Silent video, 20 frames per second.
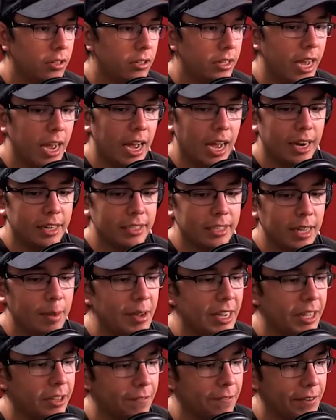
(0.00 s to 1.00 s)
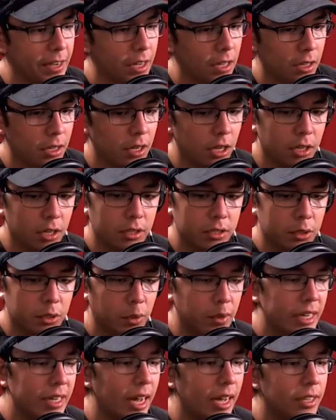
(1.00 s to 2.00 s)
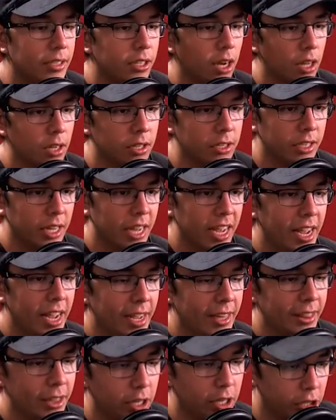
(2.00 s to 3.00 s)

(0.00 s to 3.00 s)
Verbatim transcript: Yeah, how does that make you feel? $29 in the